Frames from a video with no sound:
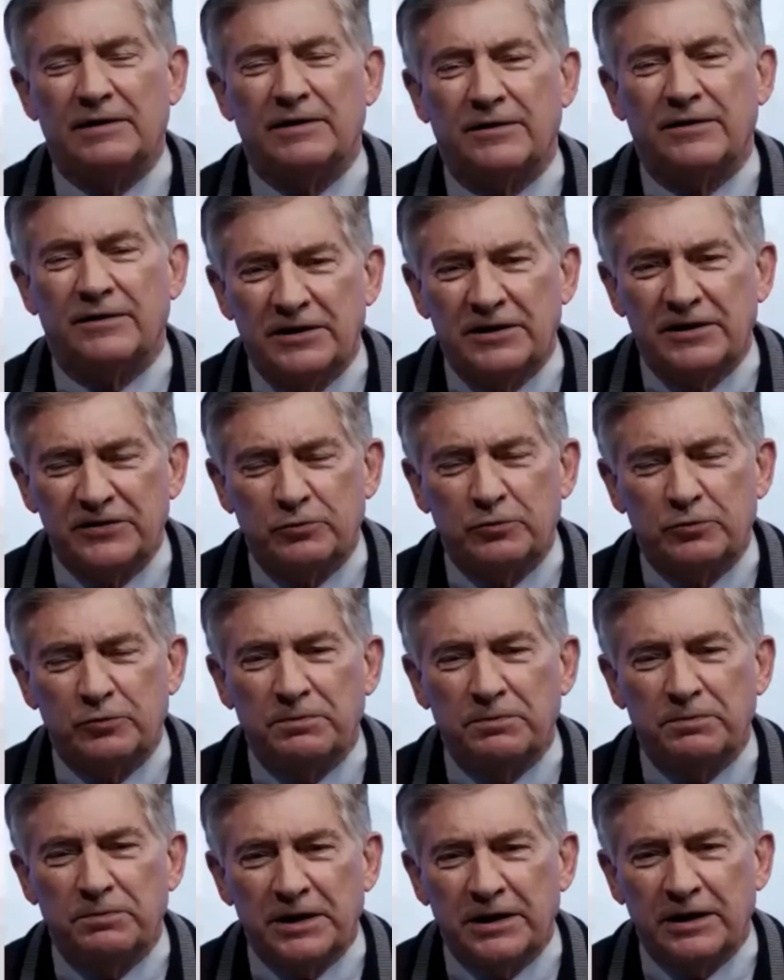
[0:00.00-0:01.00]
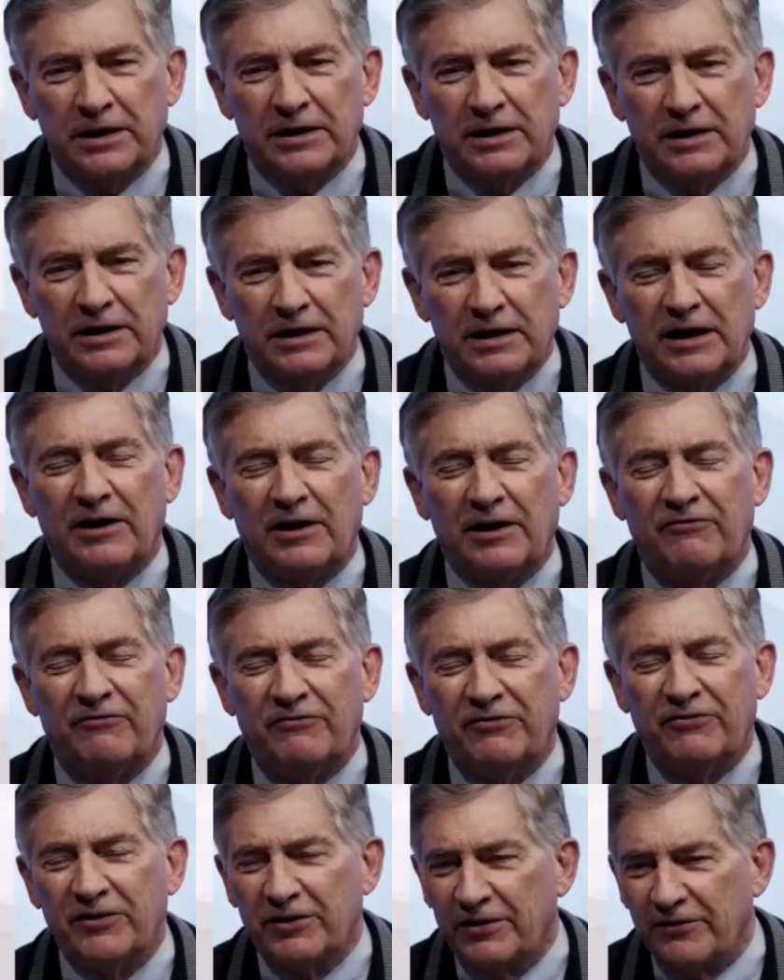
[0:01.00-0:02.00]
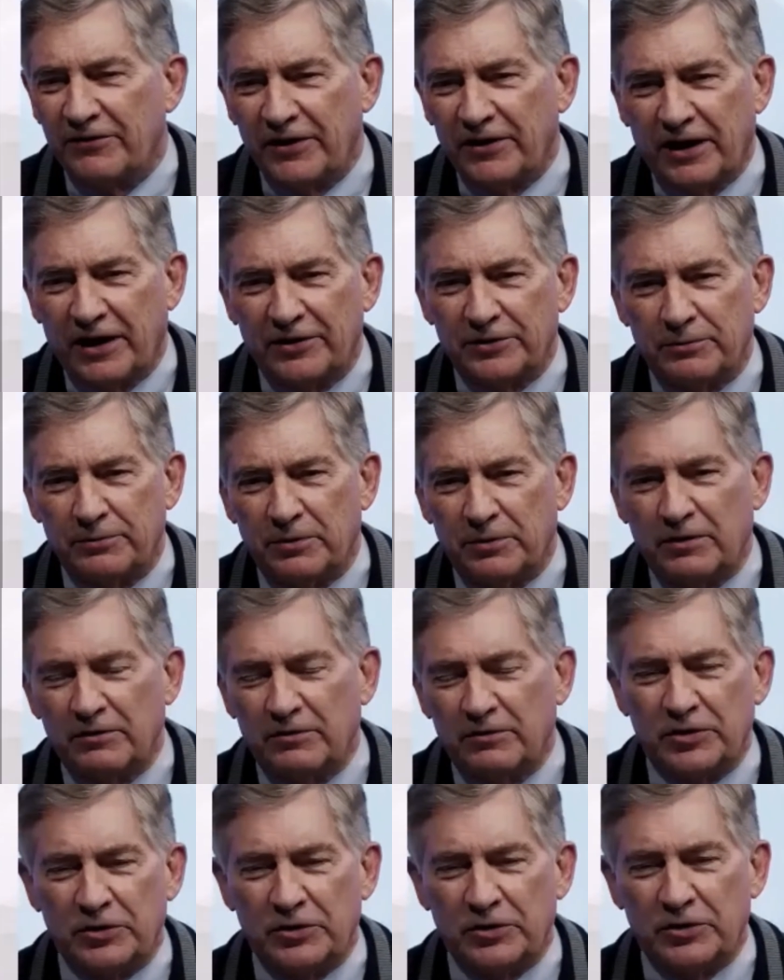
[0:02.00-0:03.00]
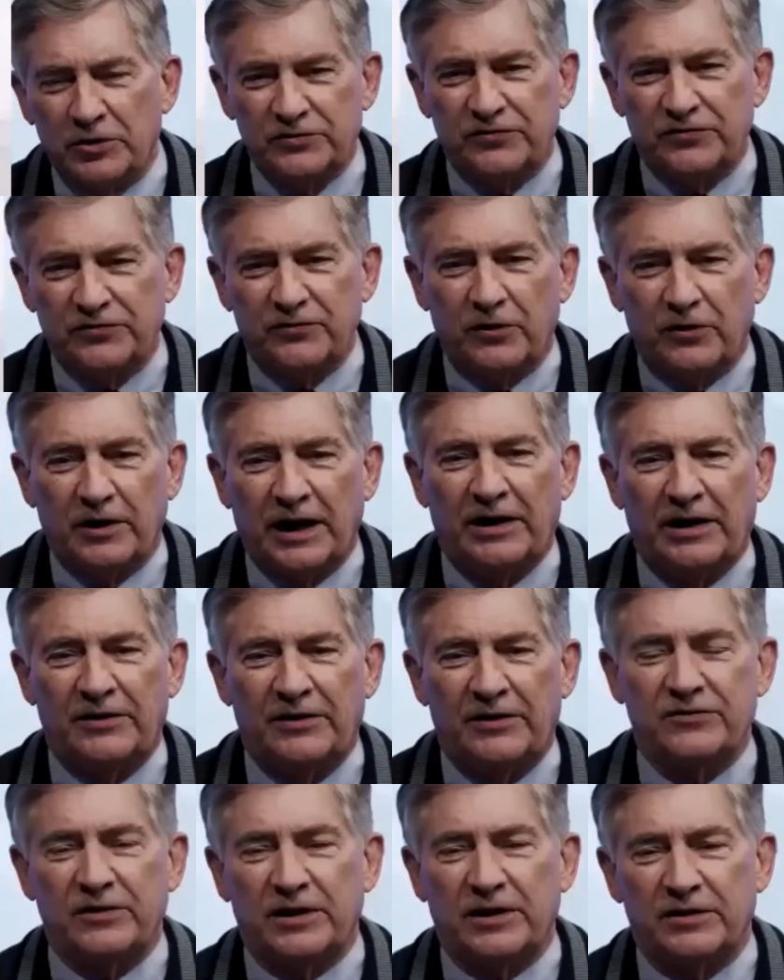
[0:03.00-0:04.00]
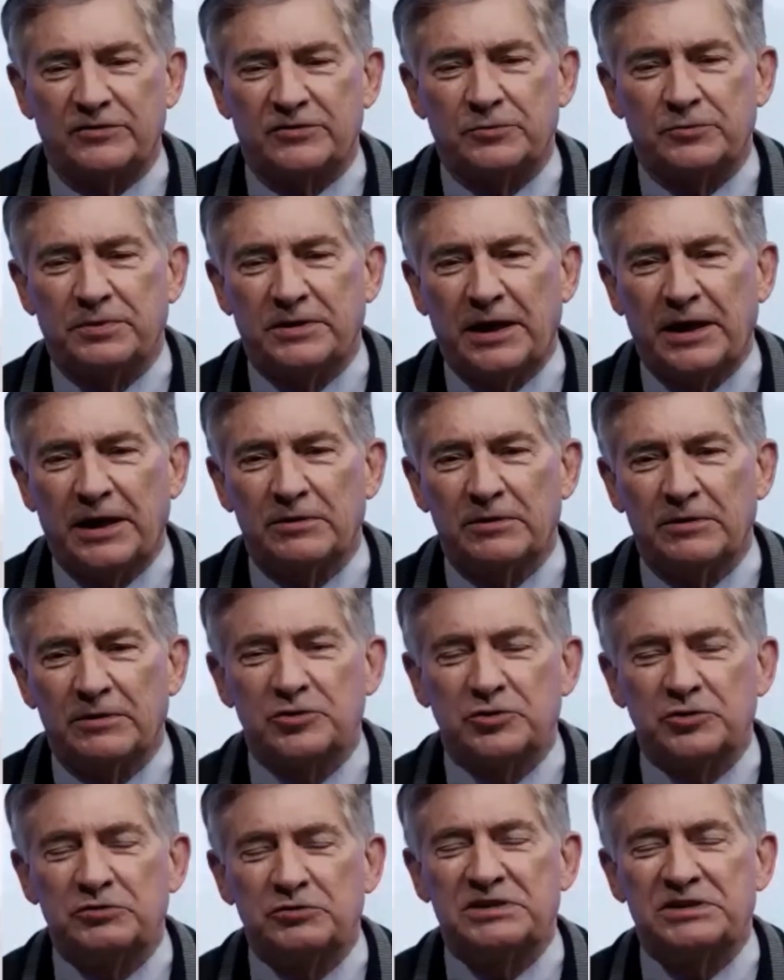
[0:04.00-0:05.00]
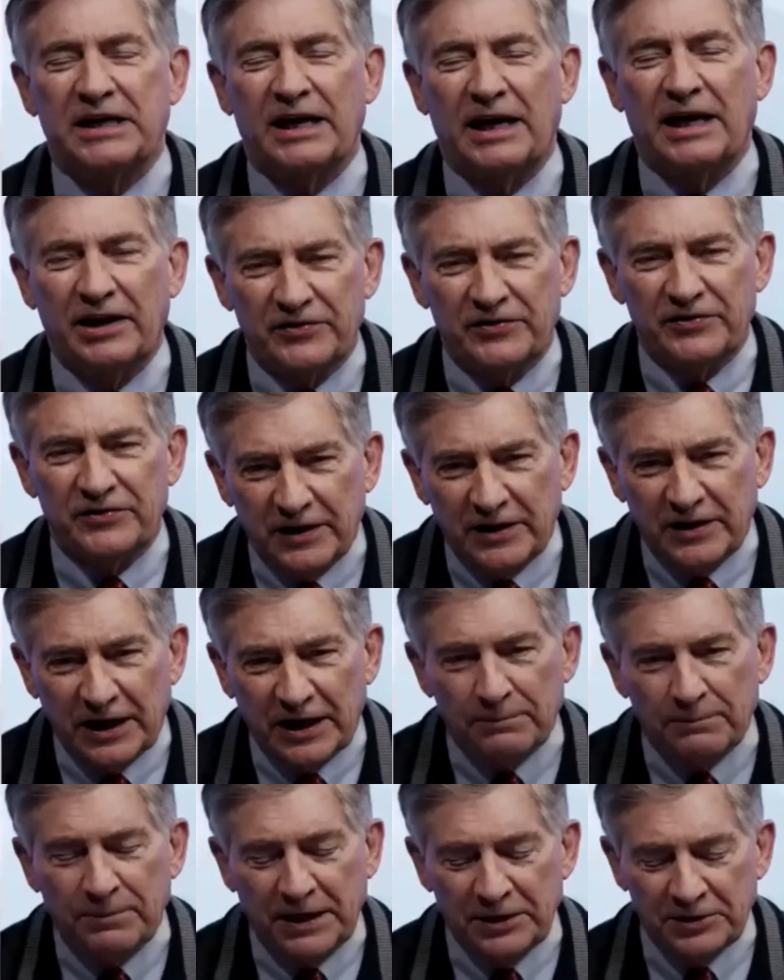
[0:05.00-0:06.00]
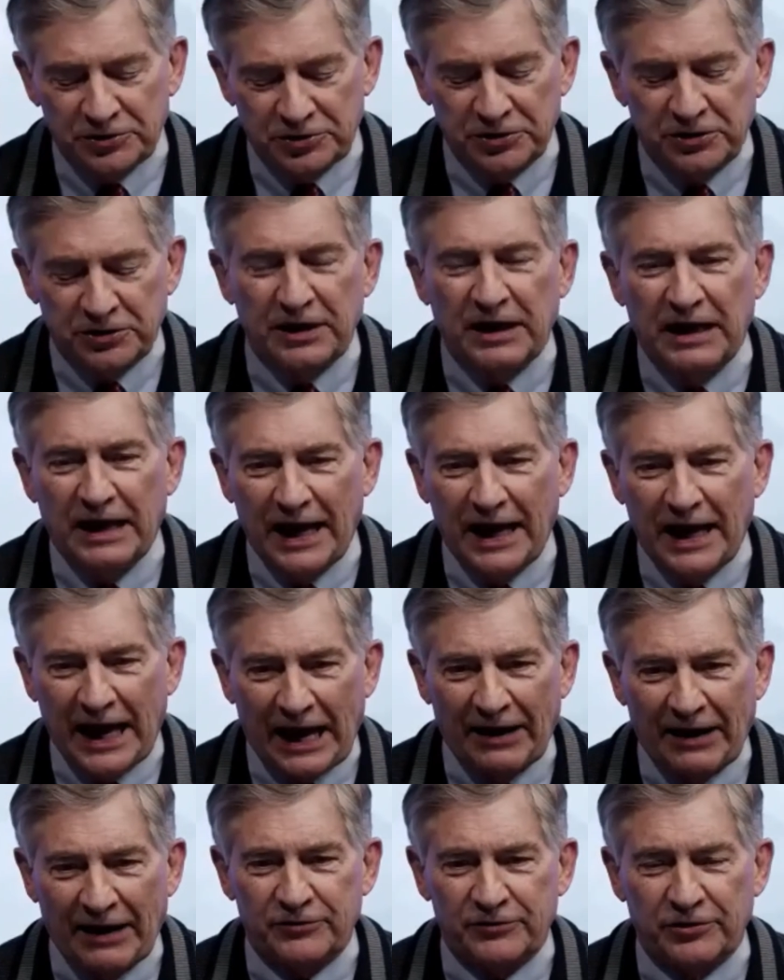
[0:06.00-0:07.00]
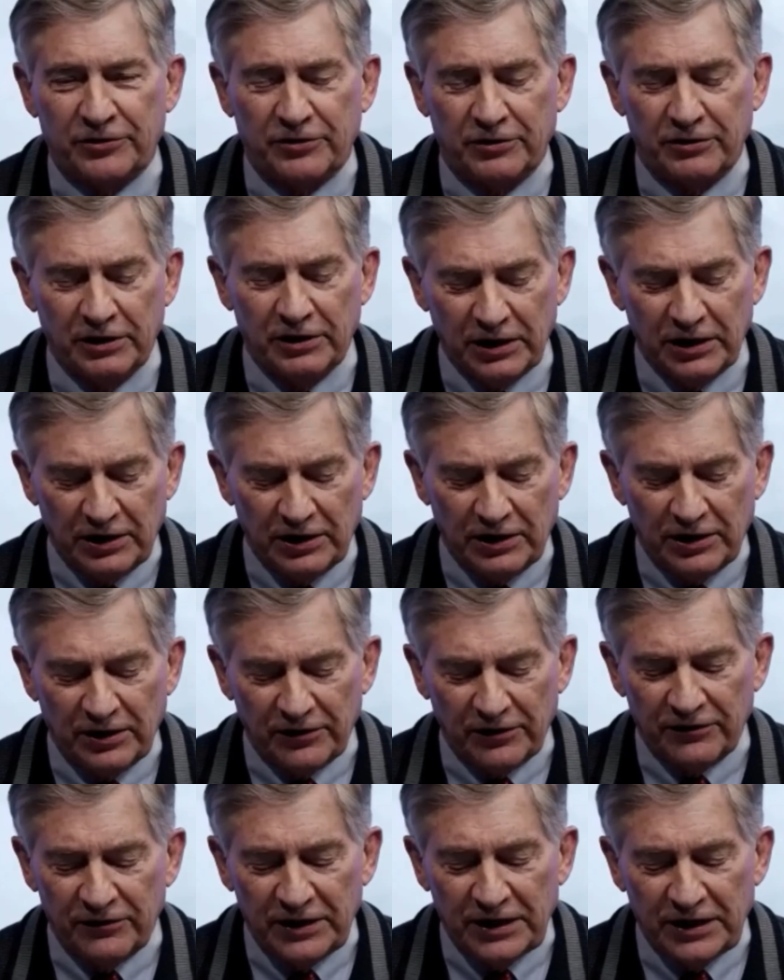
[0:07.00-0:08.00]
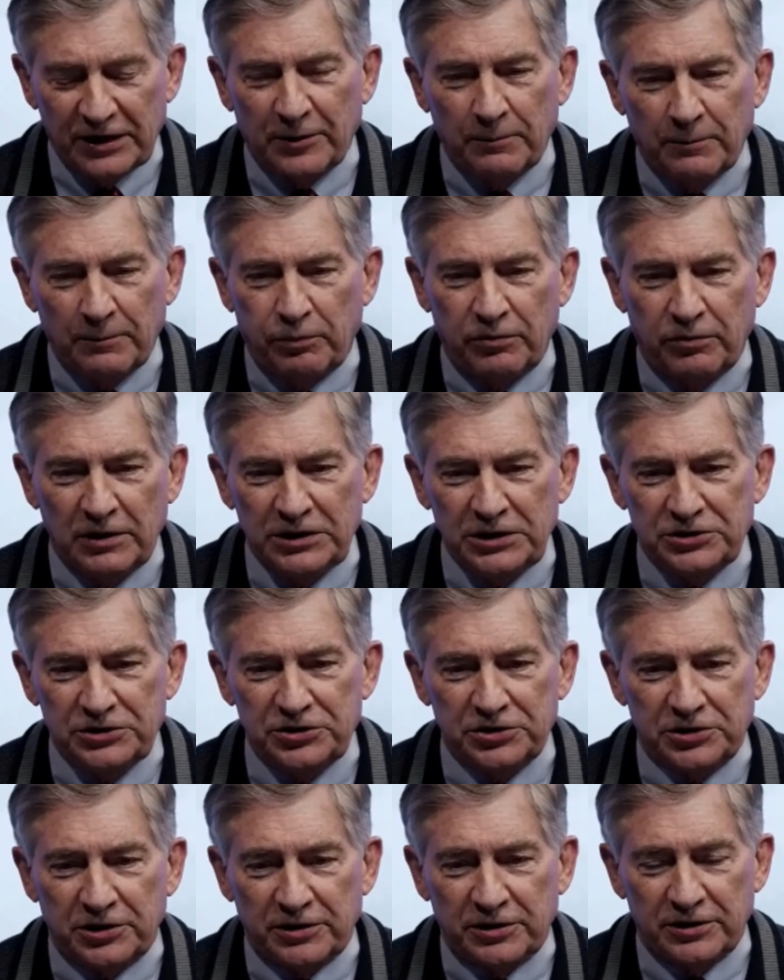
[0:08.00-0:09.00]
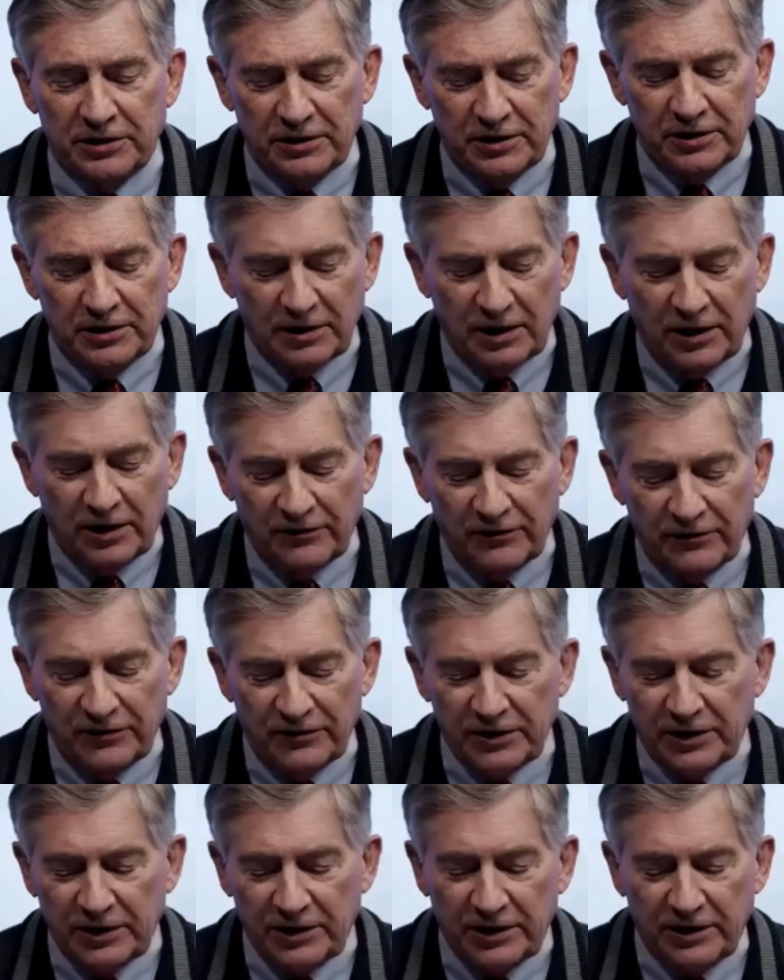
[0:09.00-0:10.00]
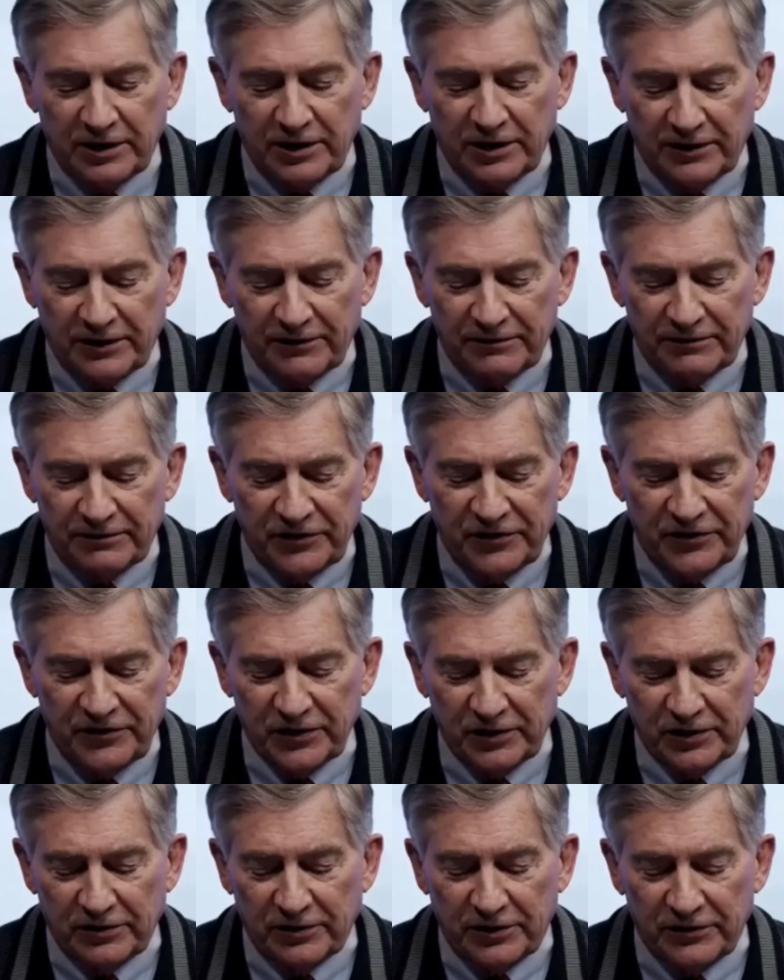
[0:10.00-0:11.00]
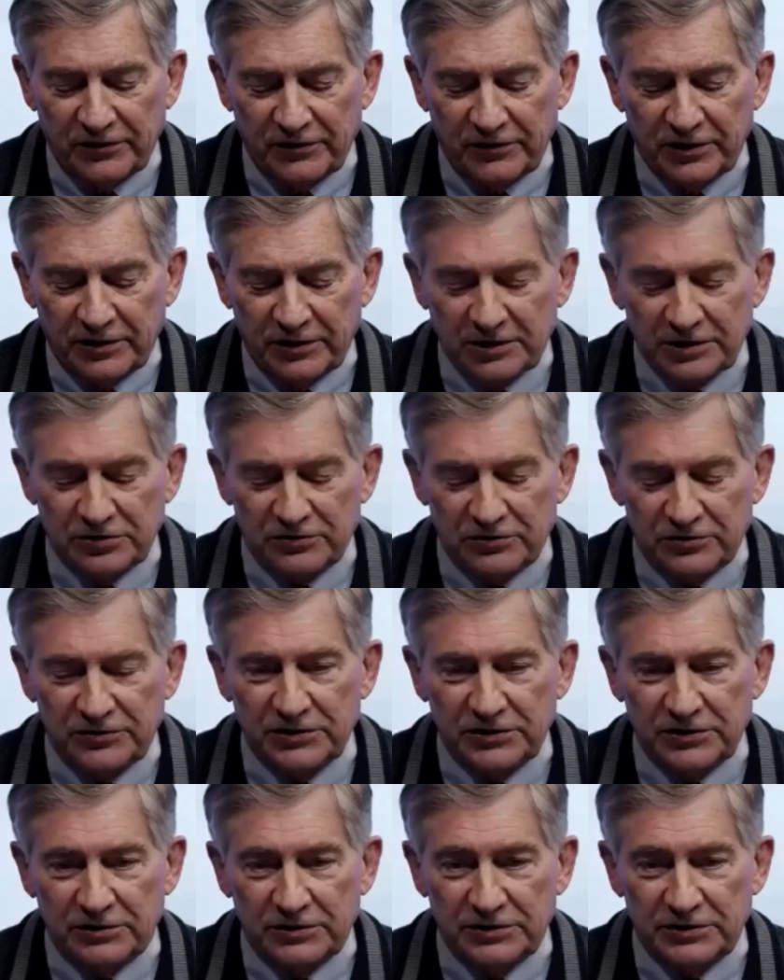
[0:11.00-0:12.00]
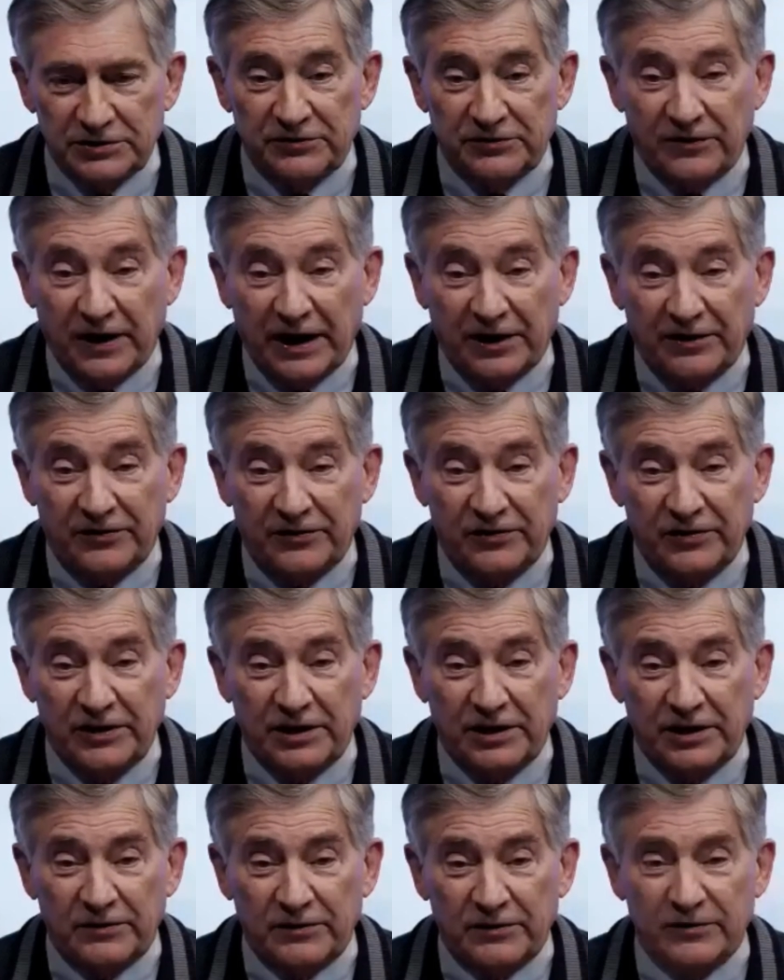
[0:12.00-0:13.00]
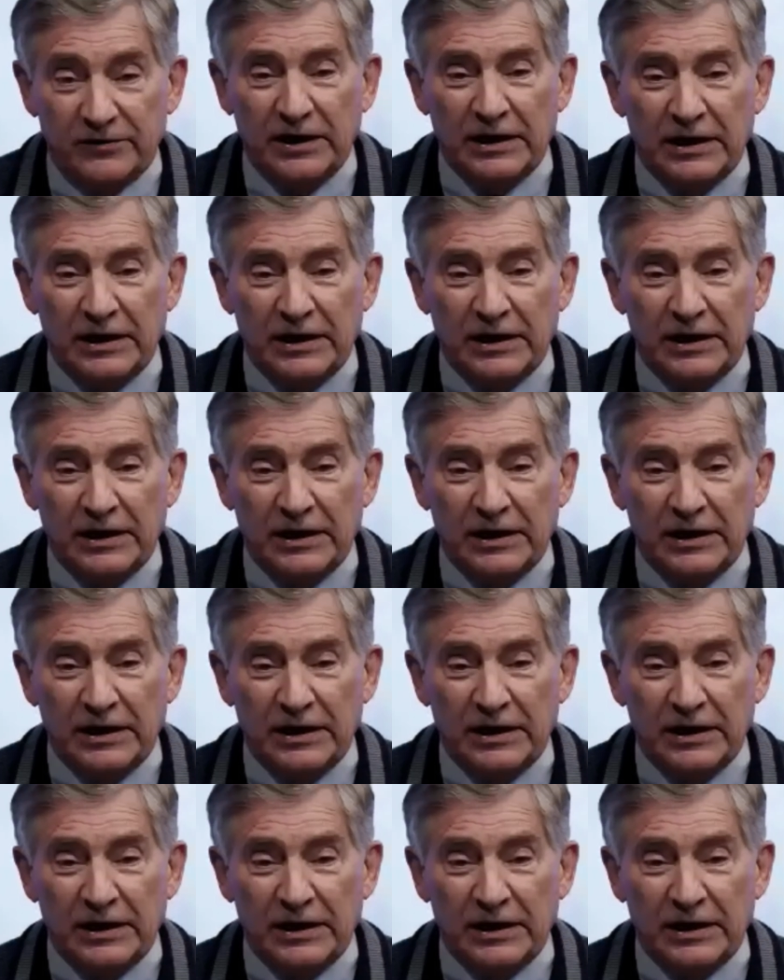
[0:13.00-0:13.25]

this would be a very valuable, useful asset to be able to test that patient after the completion of the series, the initial series of vaccines.